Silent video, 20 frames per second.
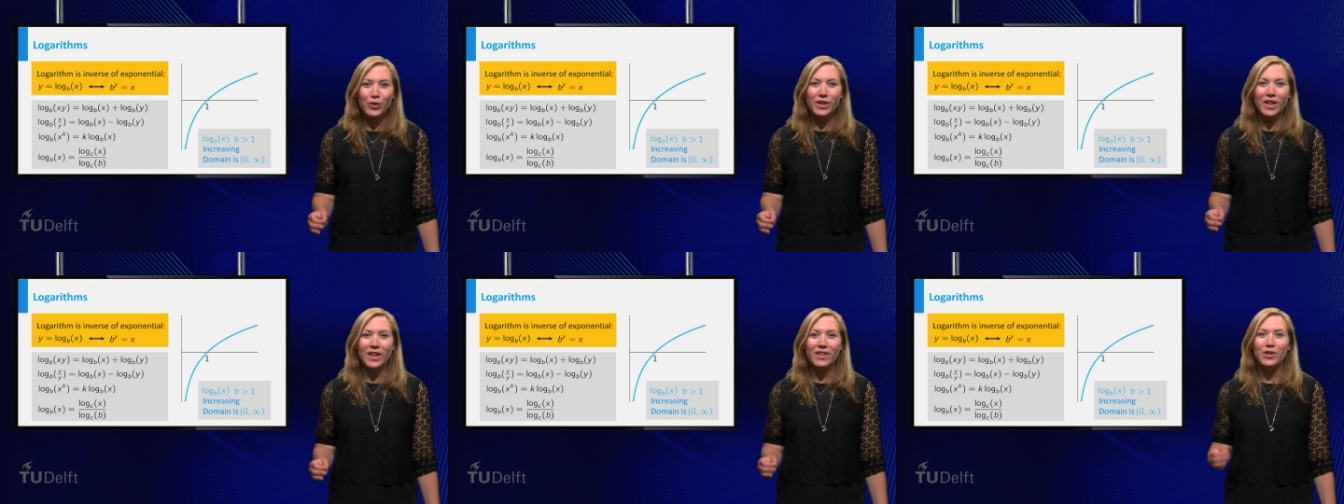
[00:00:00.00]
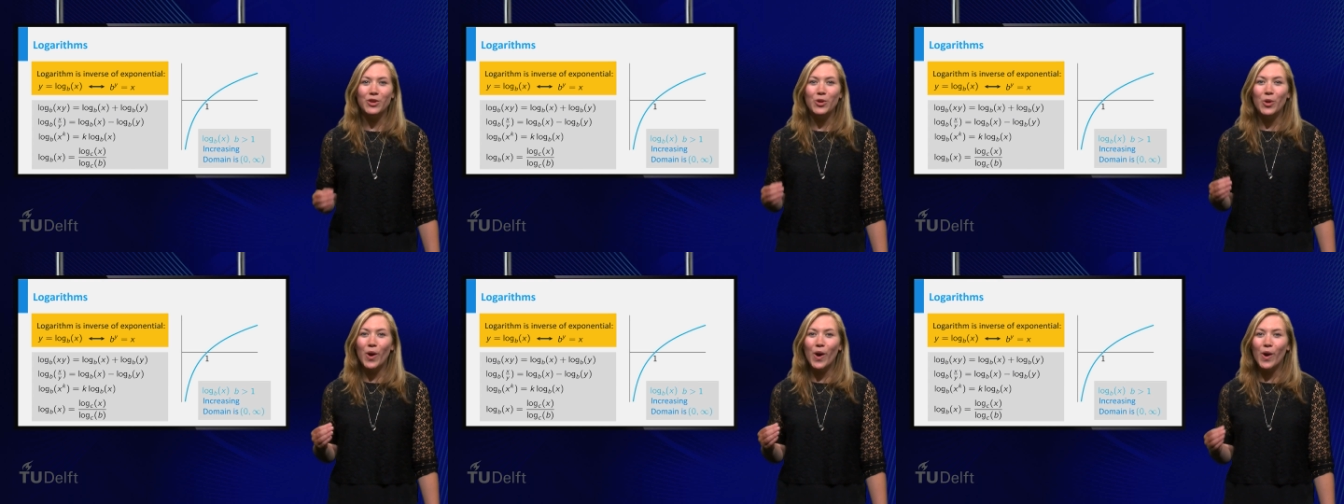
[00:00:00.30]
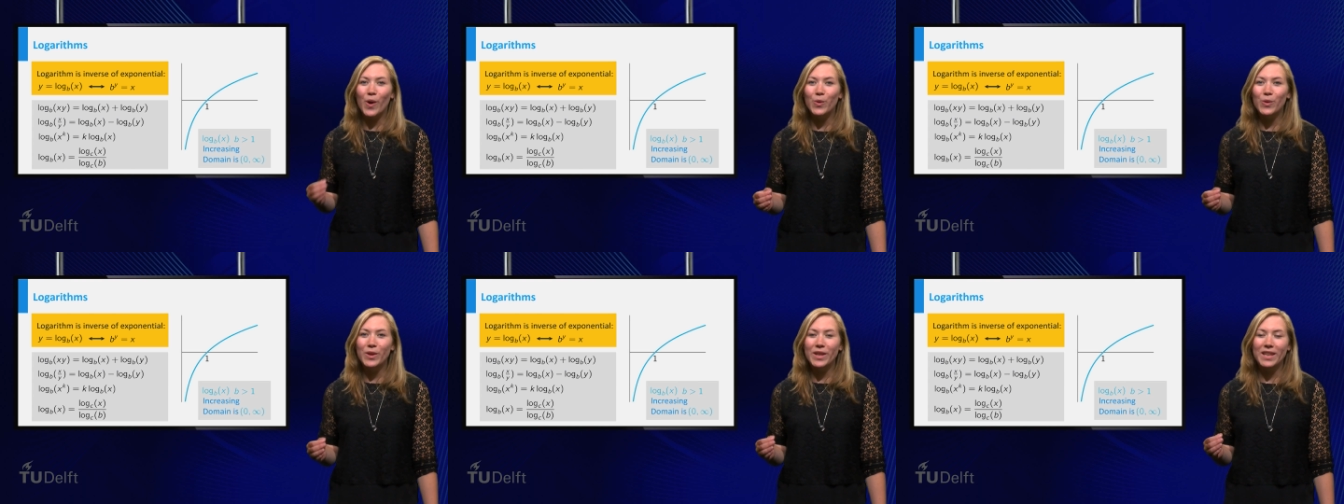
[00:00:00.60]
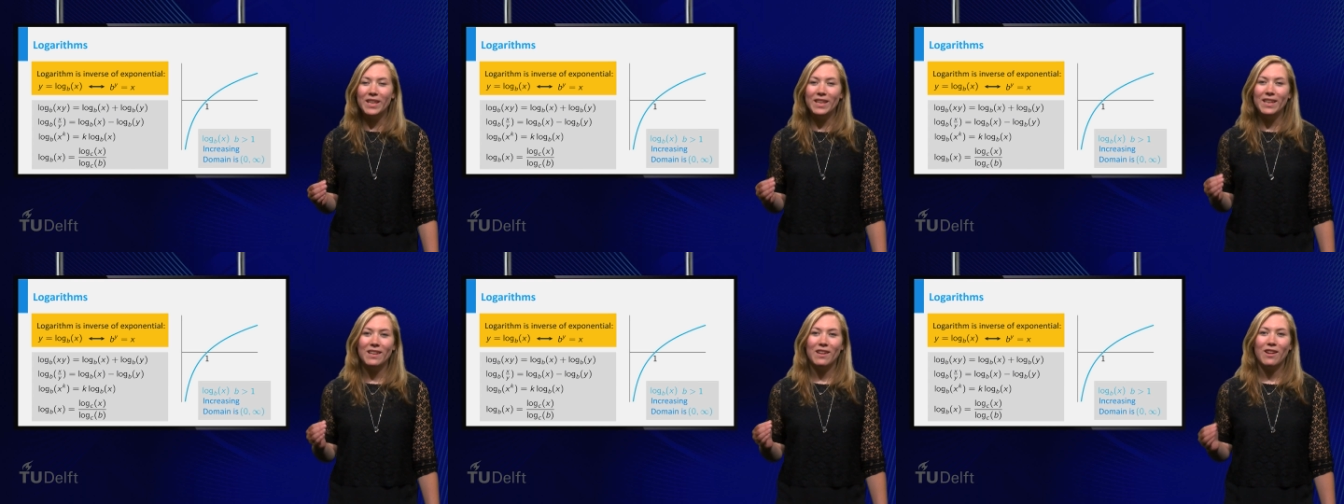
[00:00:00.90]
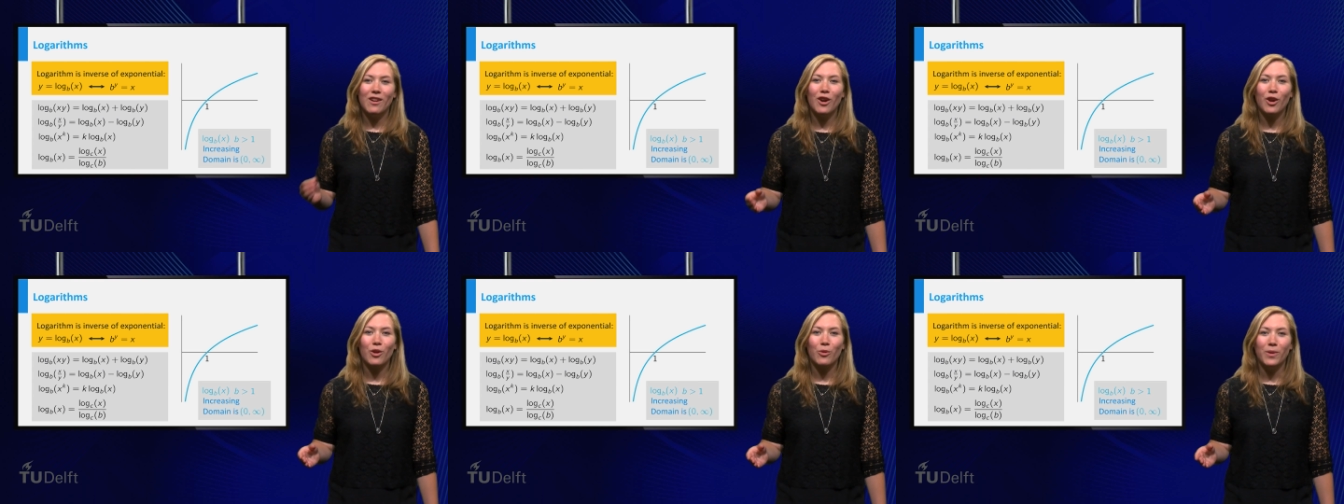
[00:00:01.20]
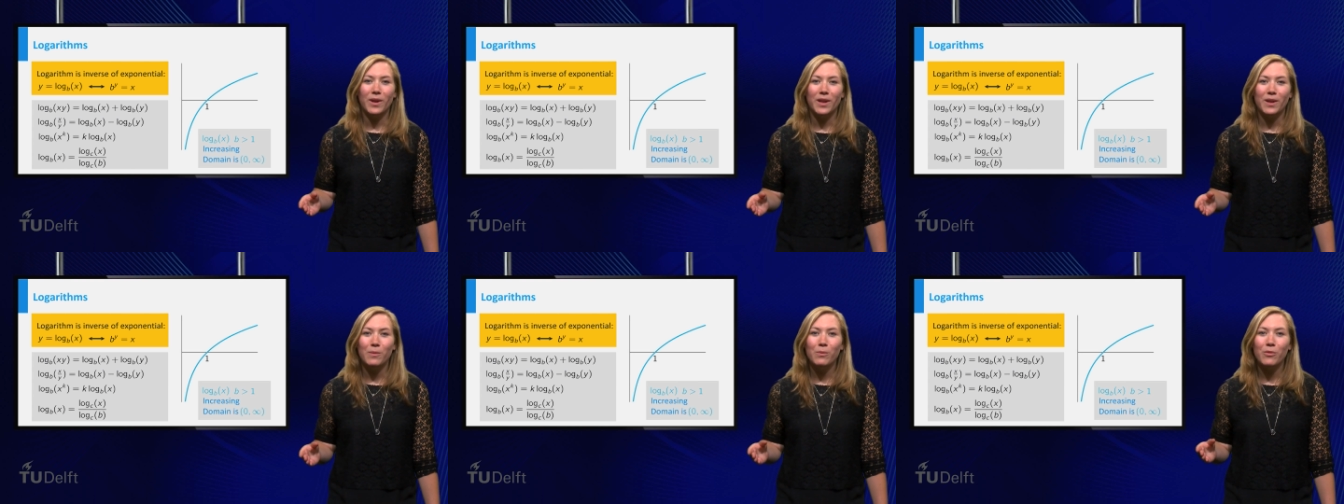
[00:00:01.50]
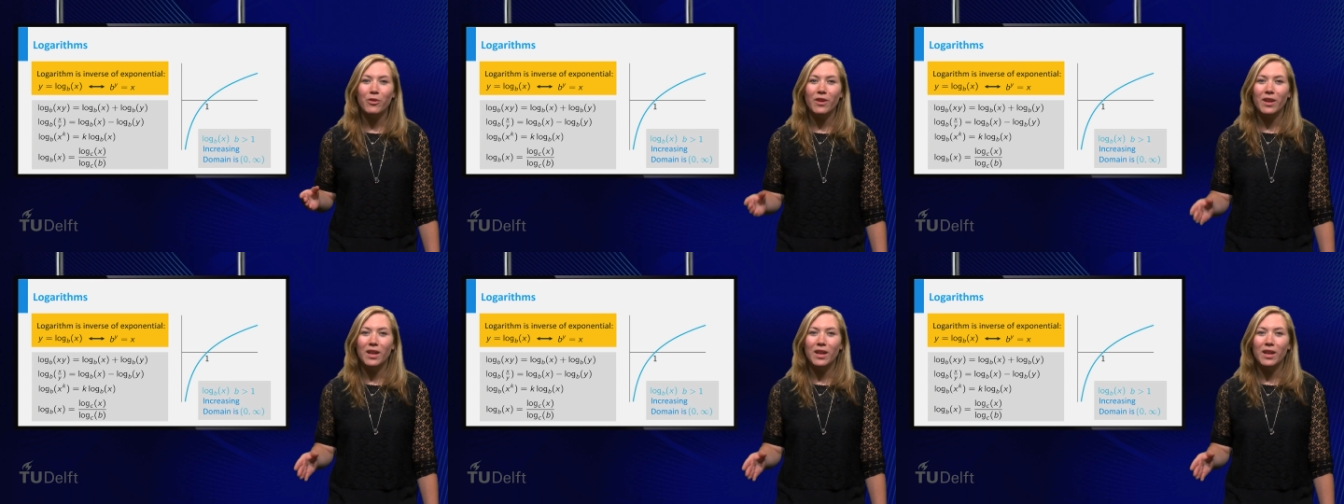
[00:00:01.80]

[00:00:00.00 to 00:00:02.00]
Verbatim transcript: that you only need logarithms